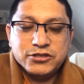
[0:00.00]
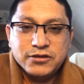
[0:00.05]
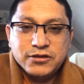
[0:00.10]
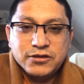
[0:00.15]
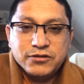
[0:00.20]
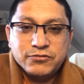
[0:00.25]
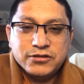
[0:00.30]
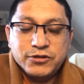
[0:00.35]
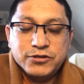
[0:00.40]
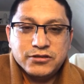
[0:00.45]

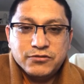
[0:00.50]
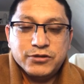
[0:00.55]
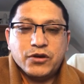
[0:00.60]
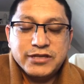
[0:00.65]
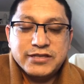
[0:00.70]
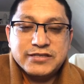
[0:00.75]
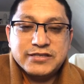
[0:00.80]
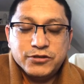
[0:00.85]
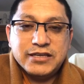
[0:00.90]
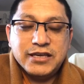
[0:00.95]
we do
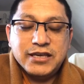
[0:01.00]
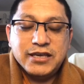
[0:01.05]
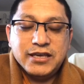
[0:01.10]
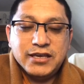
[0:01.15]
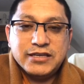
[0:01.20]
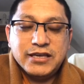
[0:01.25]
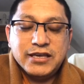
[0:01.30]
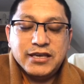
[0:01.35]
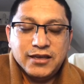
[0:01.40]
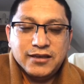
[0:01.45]
not
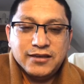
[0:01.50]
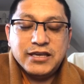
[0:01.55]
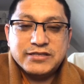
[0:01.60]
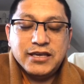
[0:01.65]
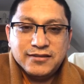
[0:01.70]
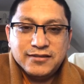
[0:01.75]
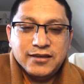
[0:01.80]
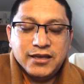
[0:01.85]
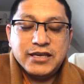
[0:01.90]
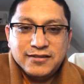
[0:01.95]
see
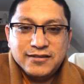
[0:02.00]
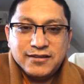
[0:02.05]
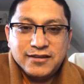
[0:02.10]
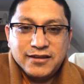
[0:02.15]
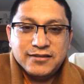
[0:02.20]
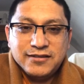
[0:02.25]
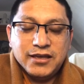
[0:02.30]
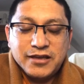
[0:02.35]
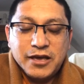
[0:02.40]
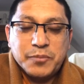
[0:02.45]

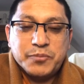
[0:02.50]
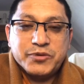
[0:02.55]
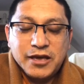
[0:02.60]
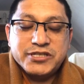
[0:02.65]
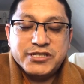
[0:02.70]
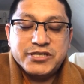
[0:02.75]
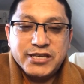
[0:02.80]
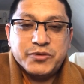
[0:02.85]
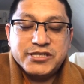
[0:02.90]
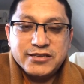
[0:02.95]
uh,
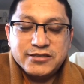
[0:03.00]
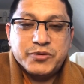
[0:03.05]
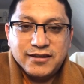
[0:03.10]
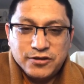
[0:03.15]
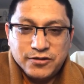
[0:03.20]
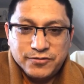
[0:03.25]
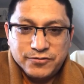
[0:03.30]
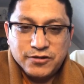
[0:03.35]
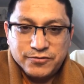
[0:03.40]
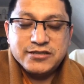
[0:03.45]
appreciation
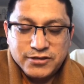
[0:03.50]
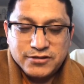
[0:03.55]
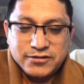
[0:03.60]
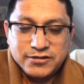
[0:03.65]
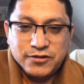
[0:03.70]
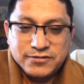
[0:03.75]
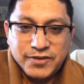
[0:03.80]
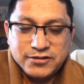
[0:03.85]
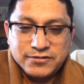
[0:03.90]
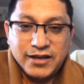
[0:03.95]
of it.
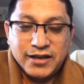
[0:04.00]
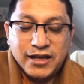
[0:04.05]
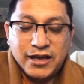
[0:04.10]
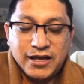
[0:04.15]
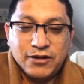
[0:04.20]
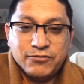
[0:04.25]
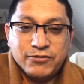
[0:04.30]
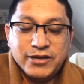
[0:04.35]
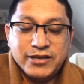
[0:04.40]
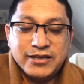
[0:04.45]
And
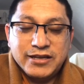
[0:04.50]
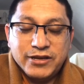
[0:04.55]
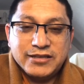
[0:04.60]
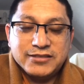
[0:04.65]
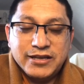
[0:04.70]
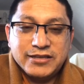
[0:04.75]
now when it's